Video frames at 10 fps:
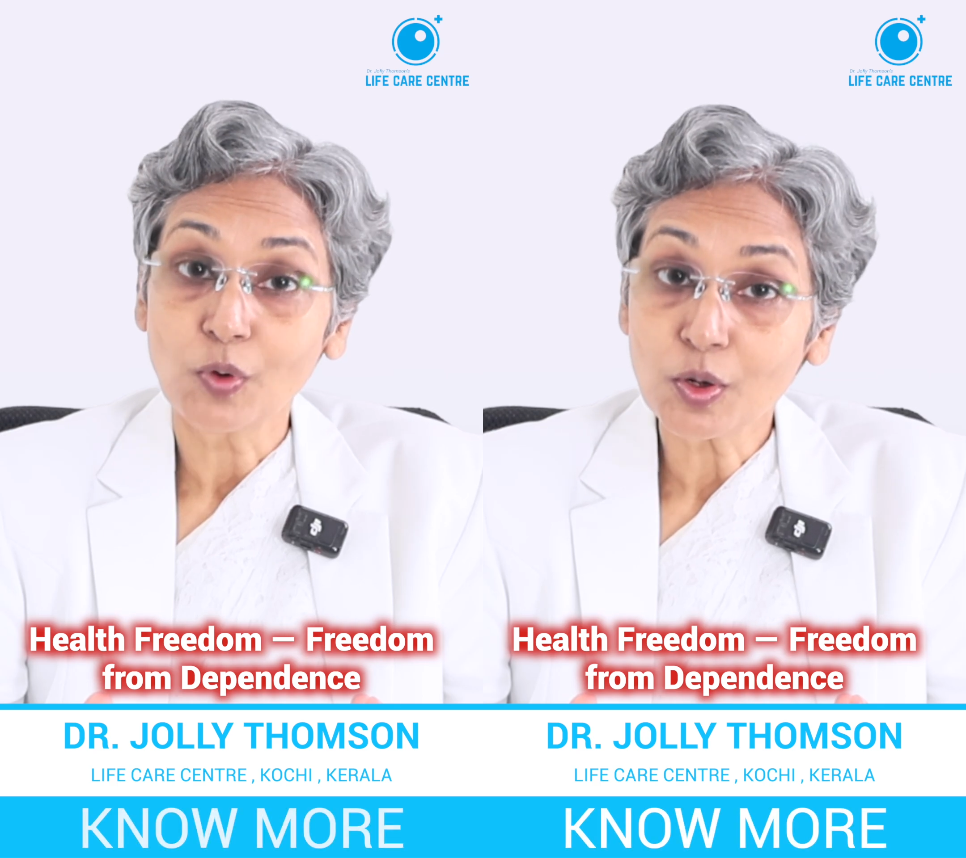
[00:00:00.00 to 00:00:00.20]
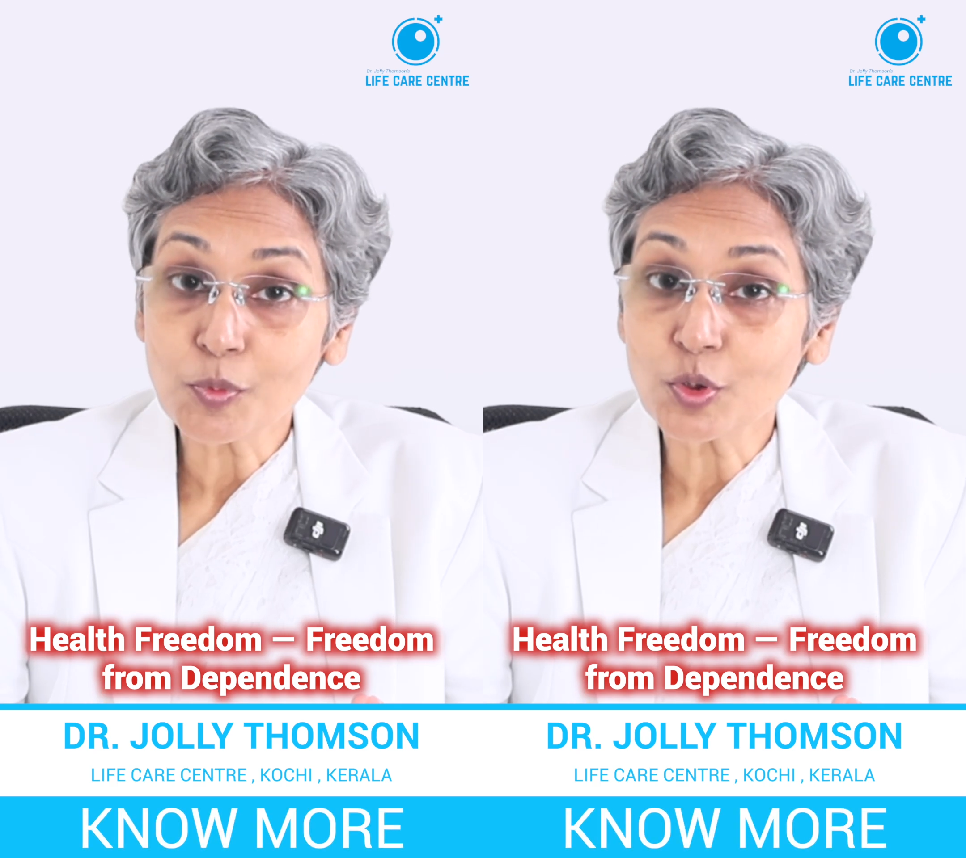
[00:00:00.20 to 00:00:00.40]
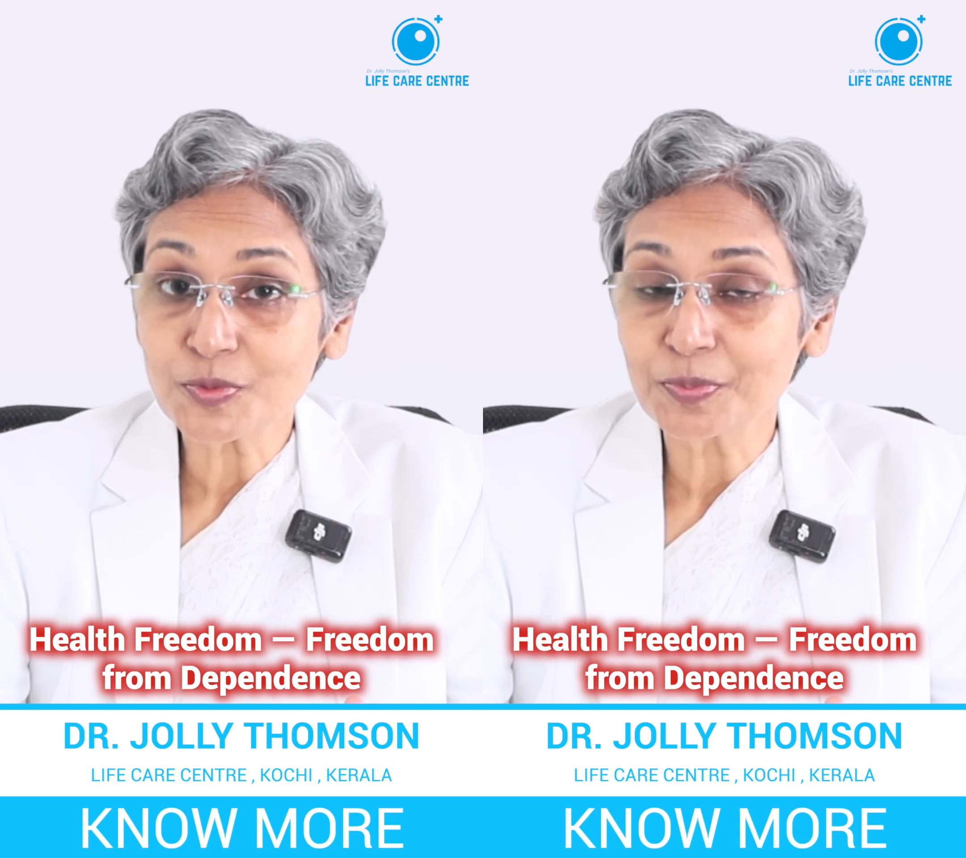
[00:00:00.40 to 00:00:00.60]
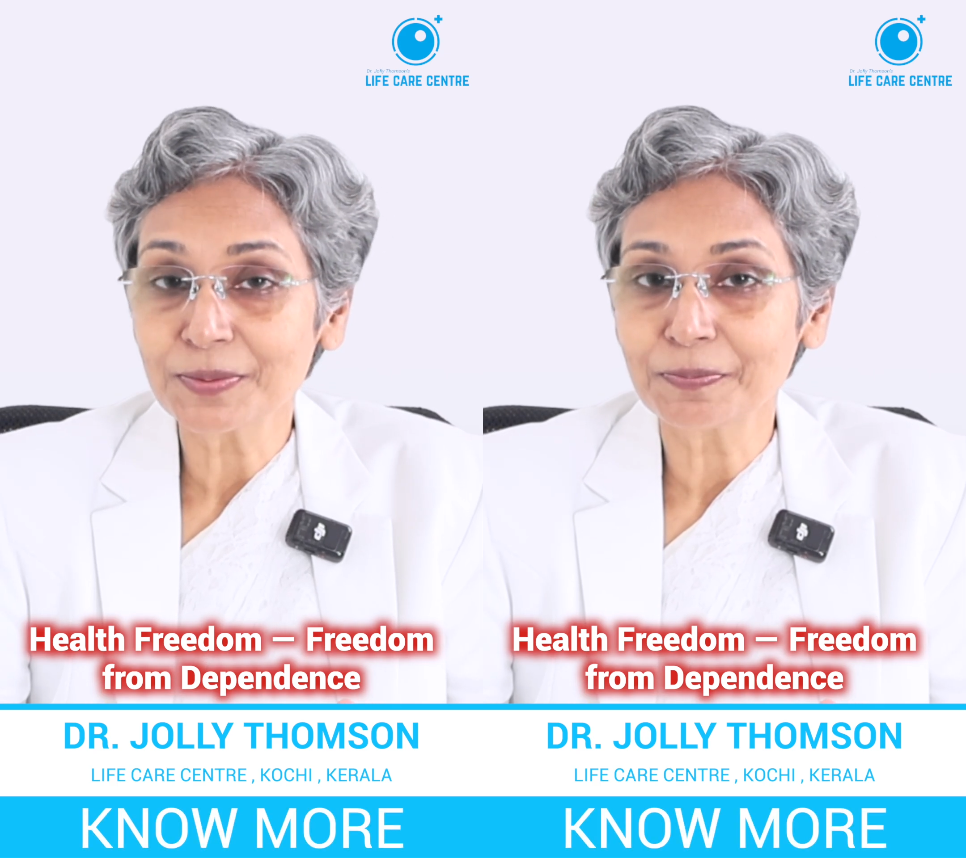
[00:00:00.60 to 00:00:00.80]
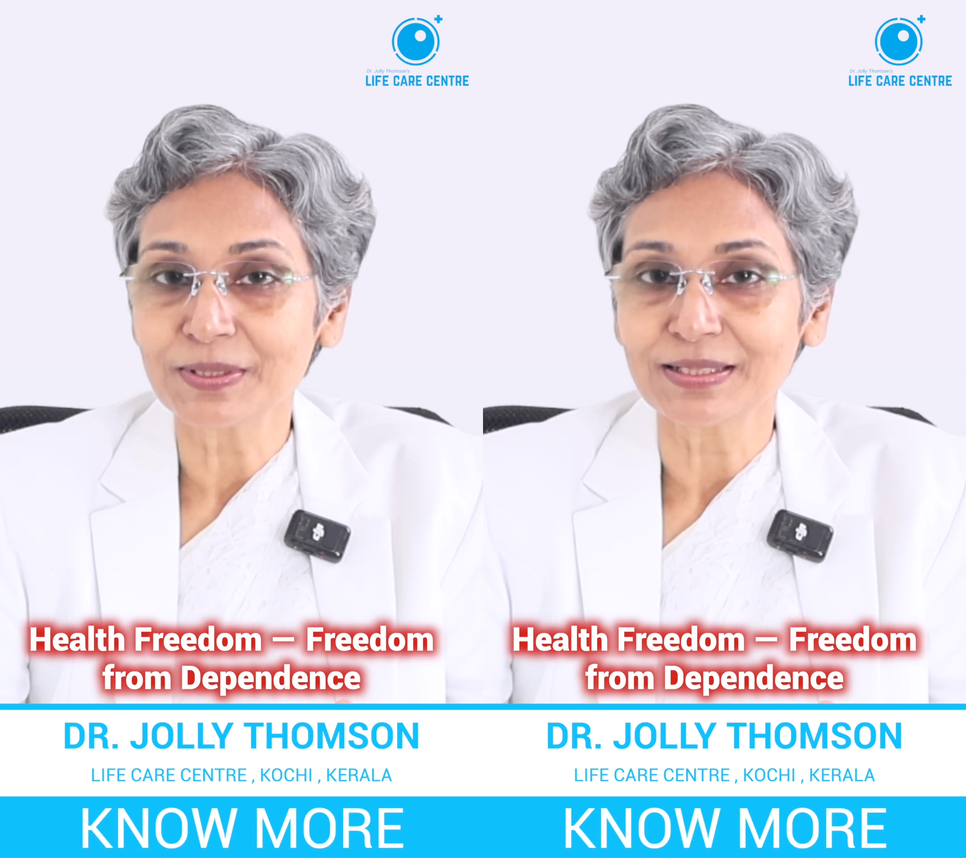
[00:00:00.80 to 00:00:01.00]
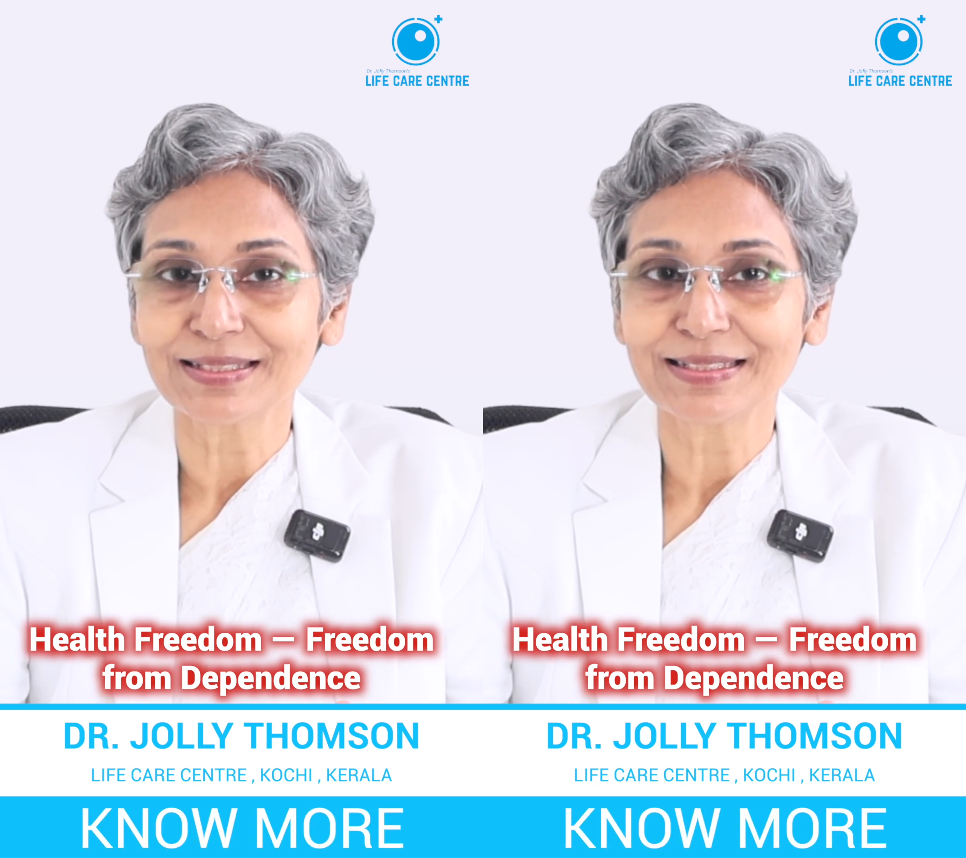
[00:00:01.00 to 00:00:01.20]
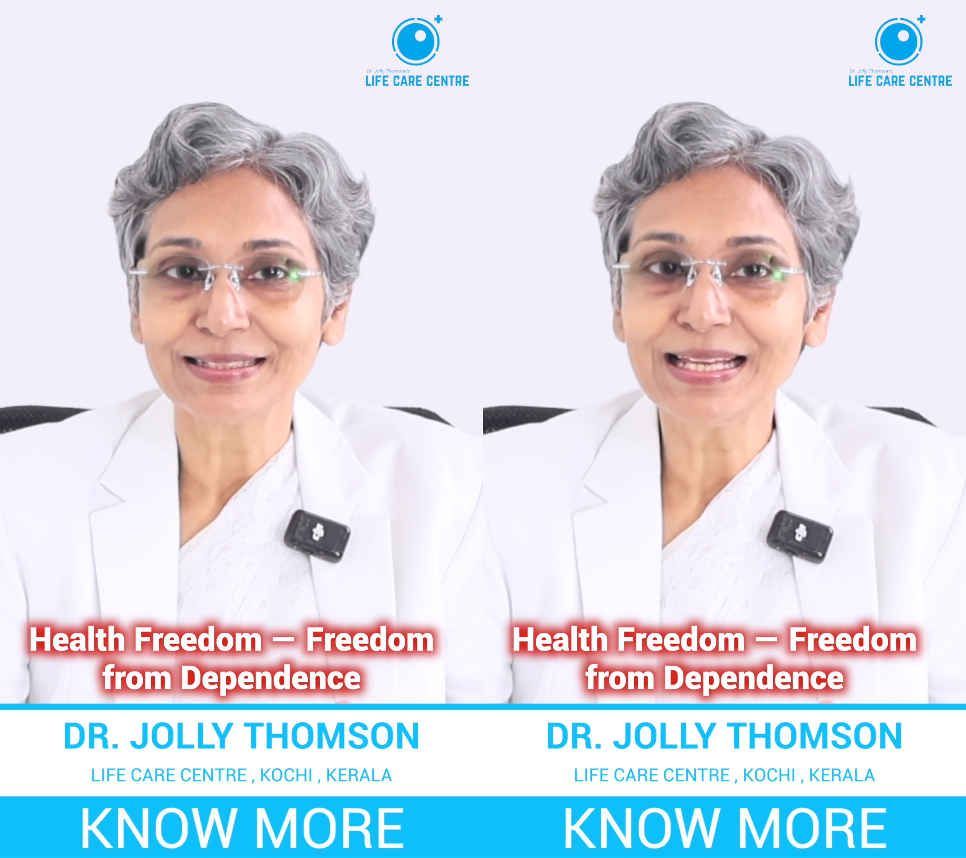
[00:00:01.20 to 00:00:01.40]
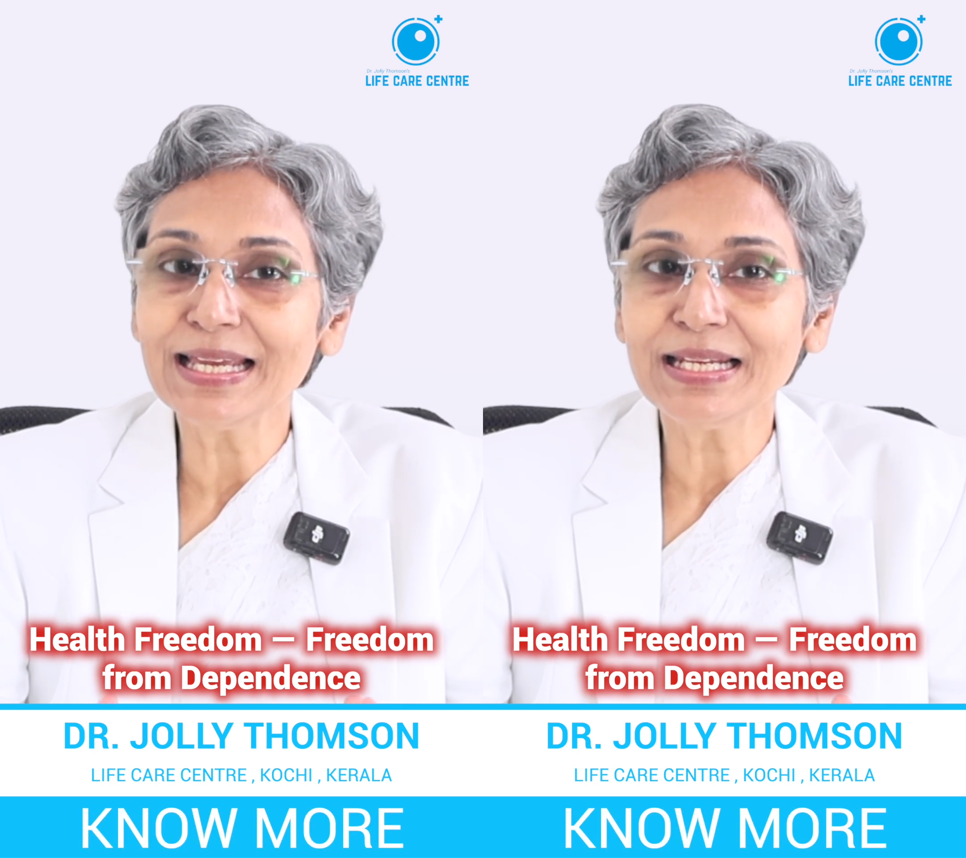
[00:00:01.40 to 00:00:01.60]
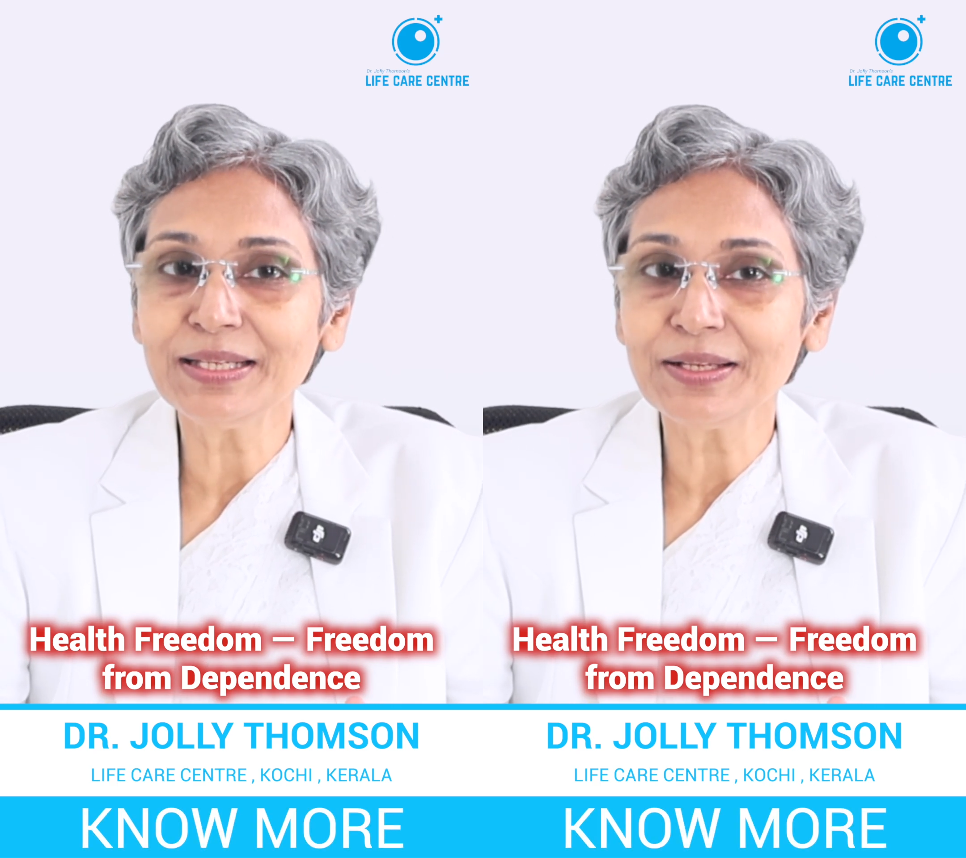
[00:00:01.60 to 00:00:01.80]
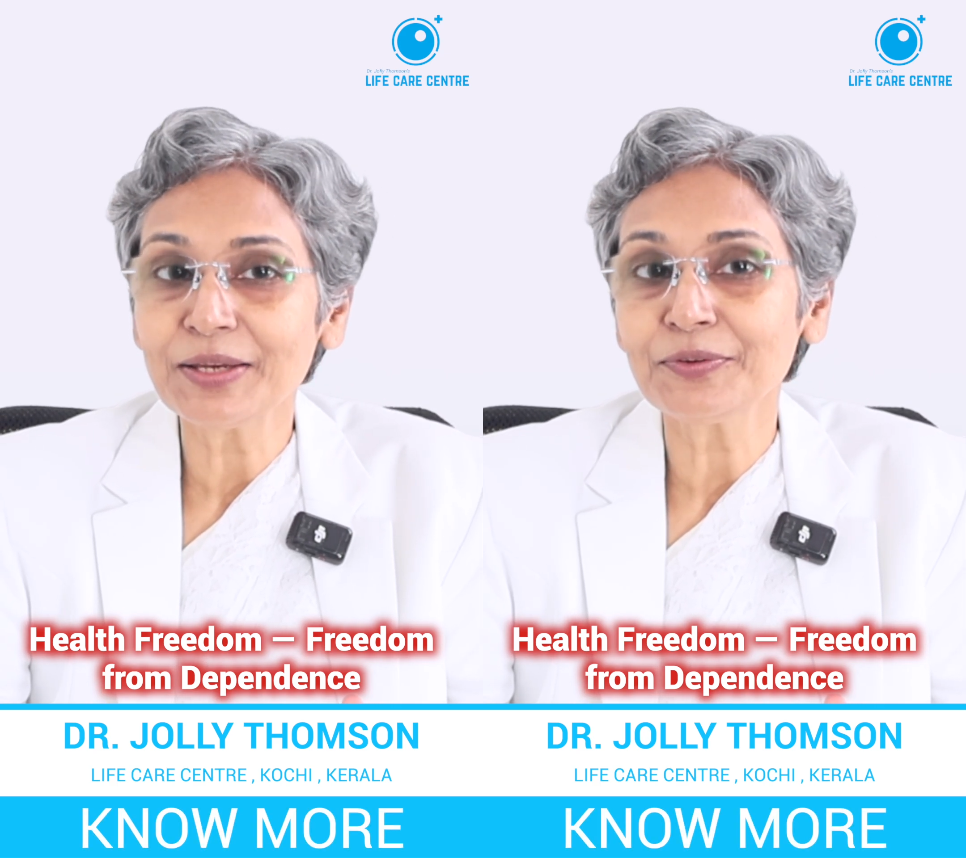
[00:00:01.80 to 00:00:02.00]
For most people, daily
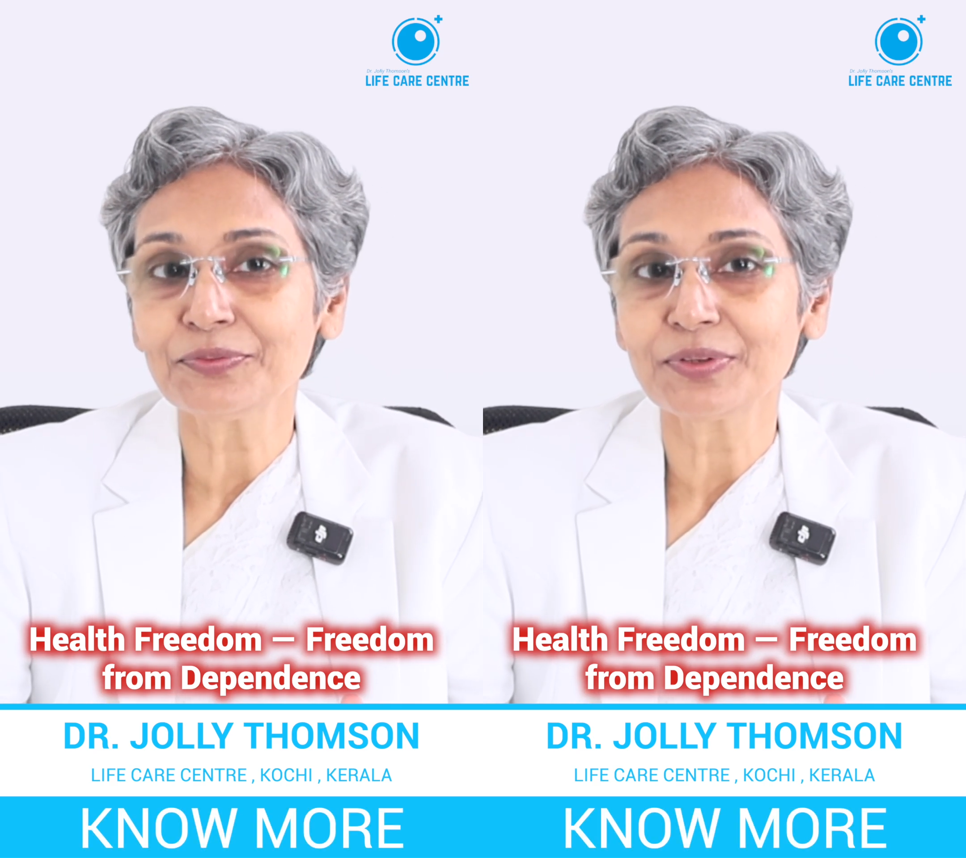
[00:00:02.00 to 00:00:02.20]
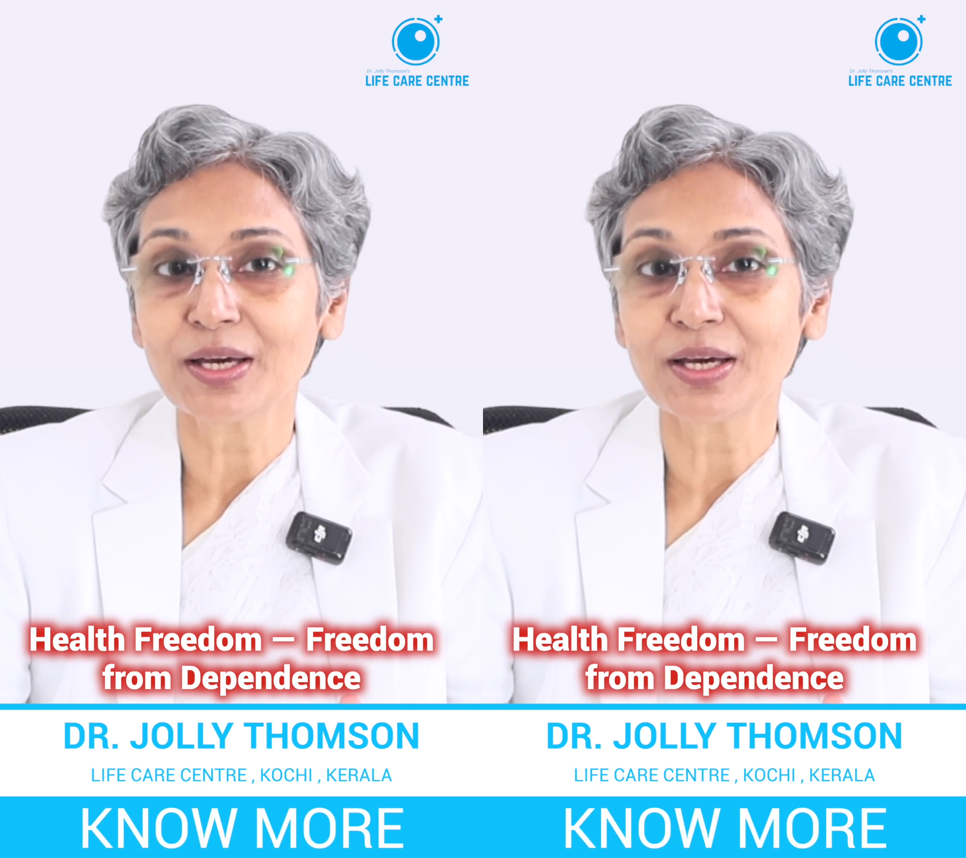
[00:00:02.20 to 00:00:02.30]
life